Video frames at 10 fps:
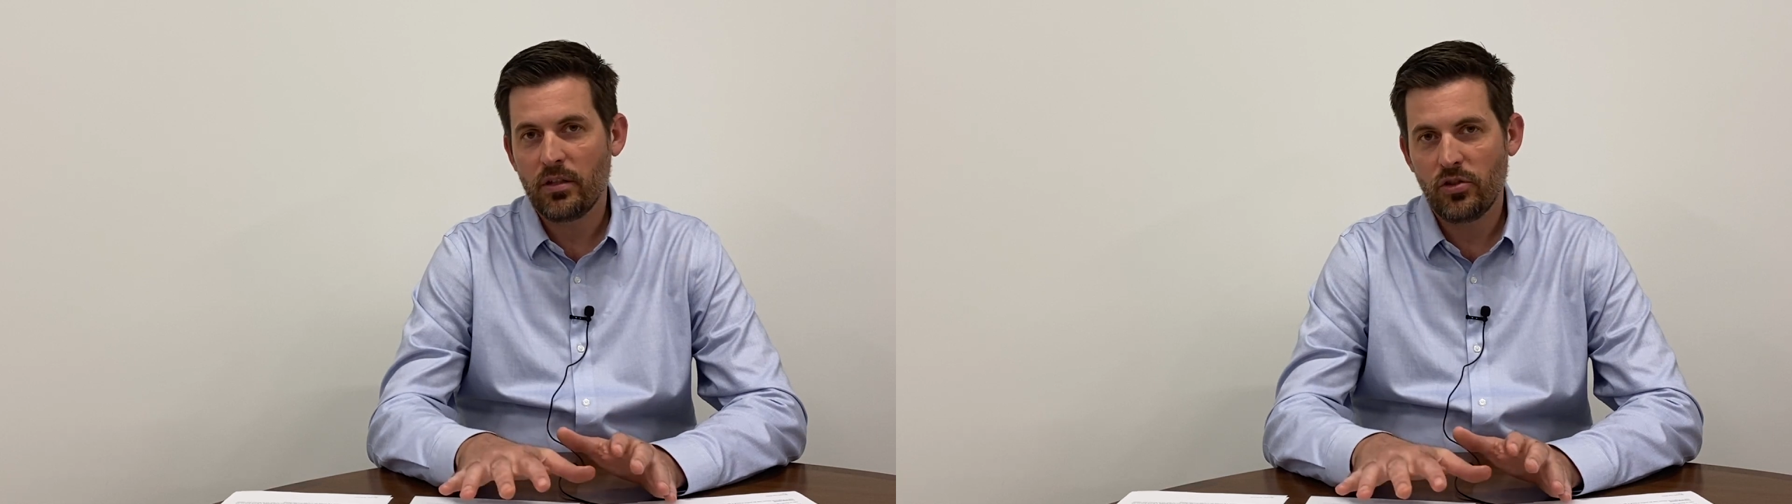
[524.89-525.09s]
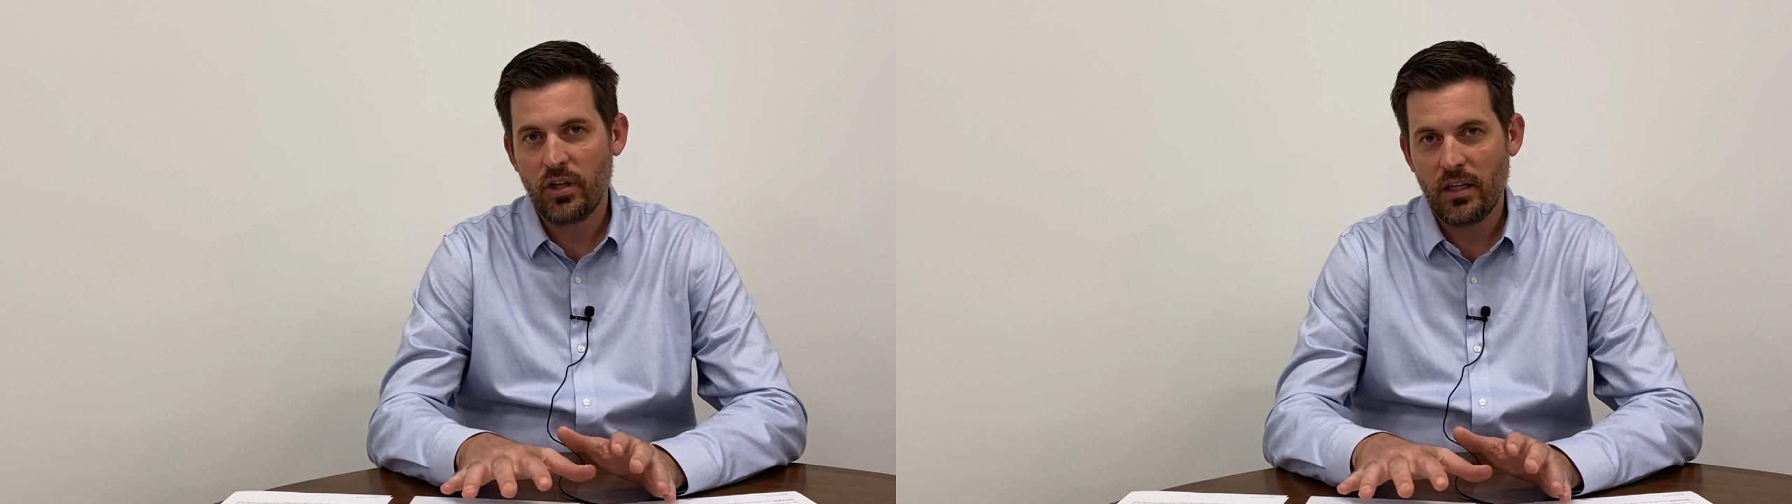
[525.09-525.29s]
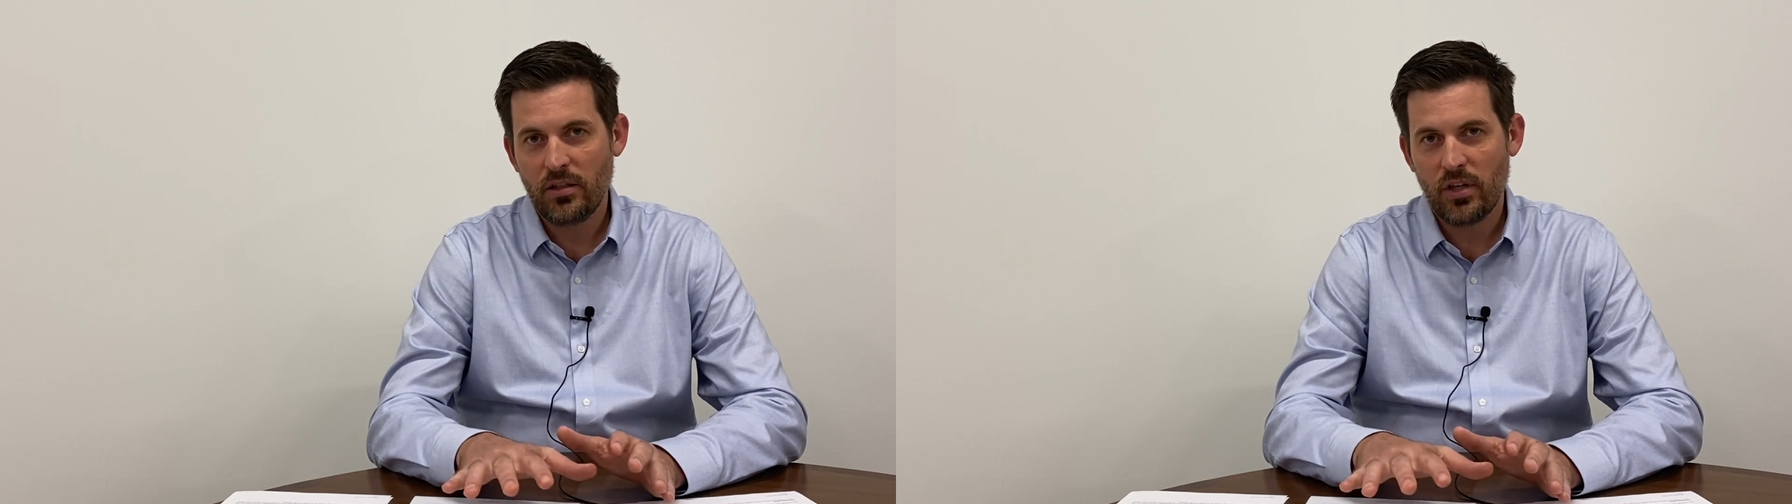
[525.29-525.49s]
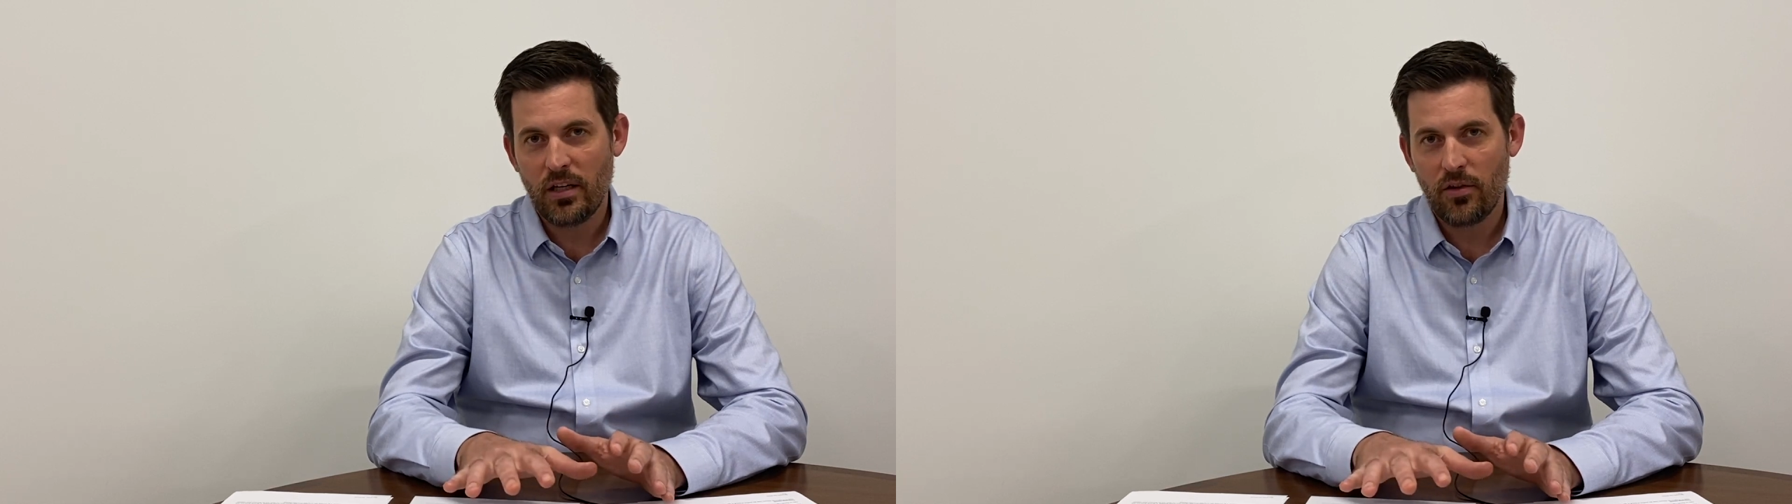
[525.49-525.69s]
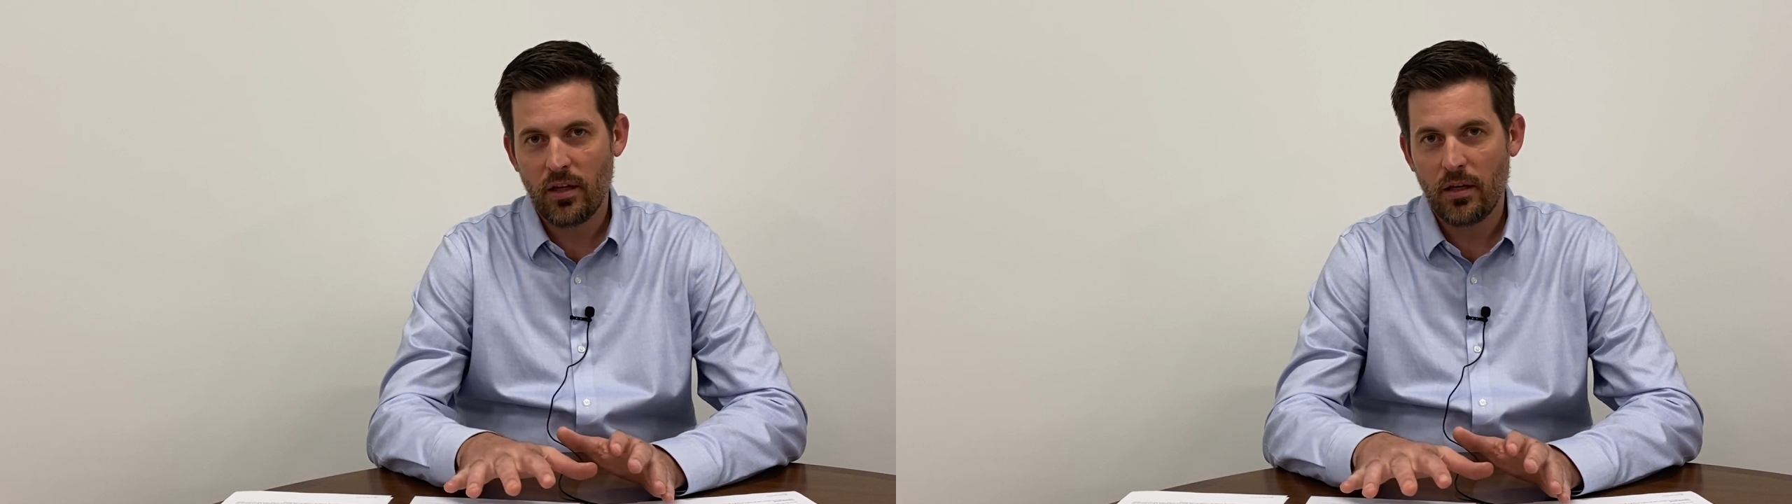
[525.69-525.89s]
to change
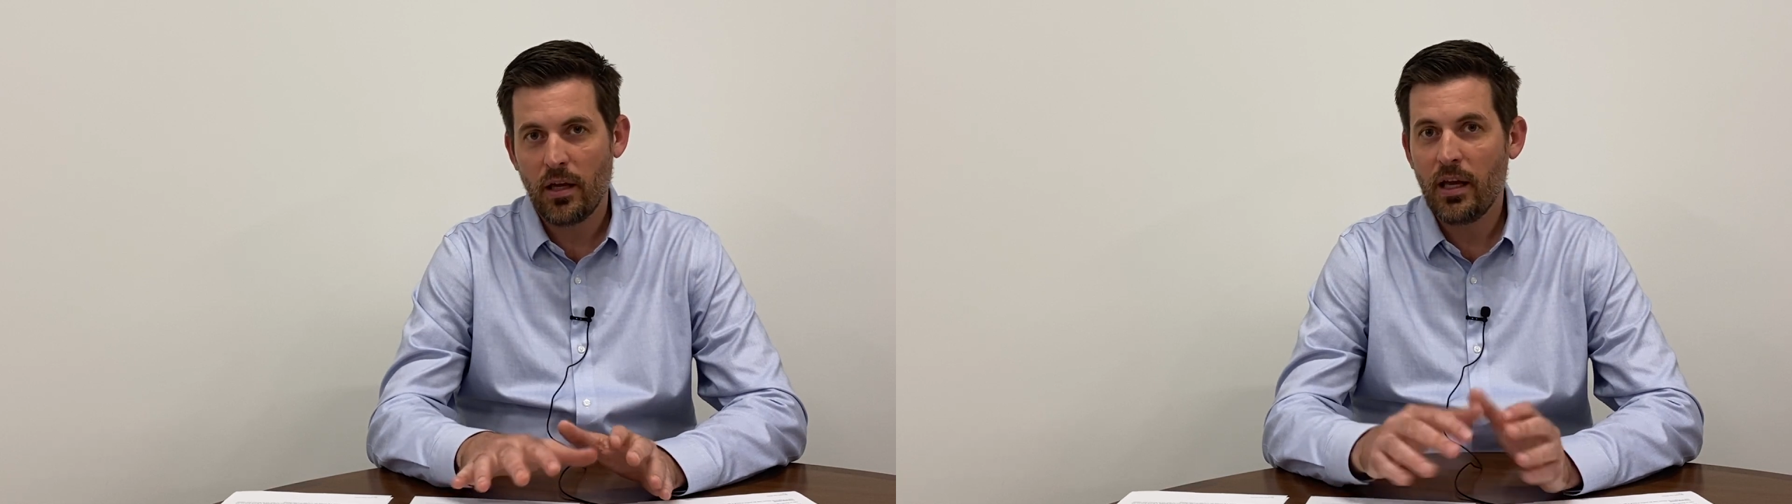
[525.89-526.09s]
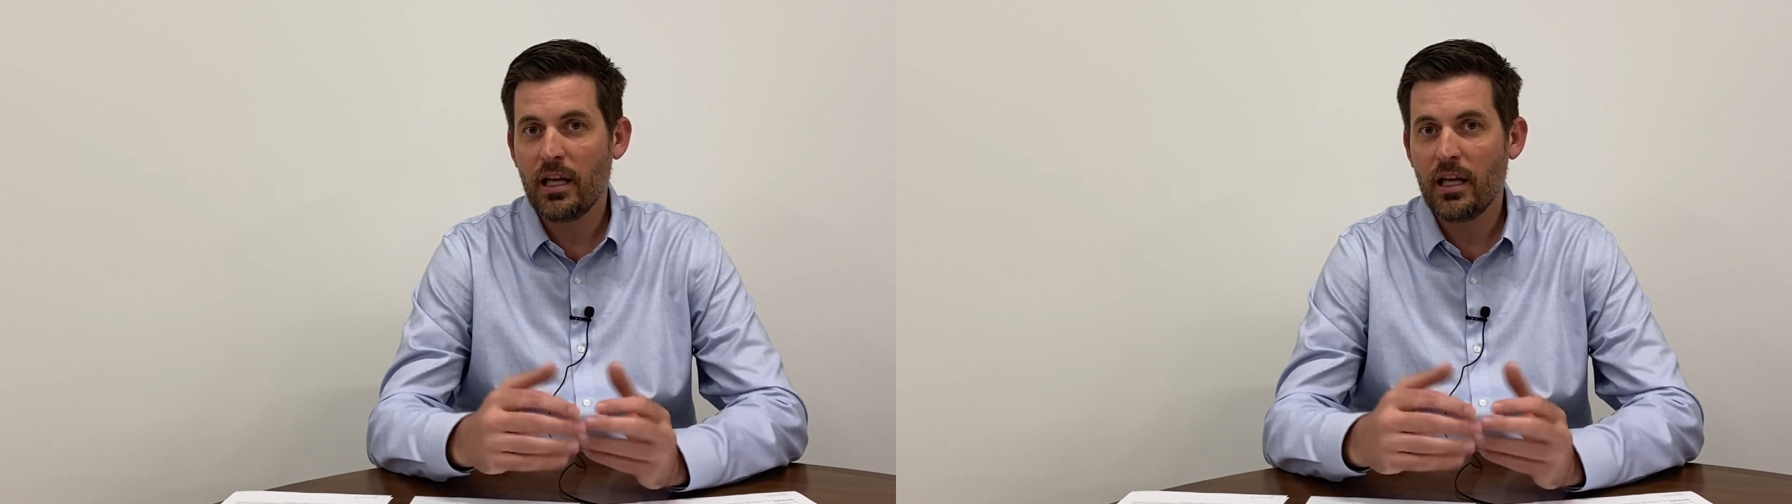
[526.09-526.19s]
anything,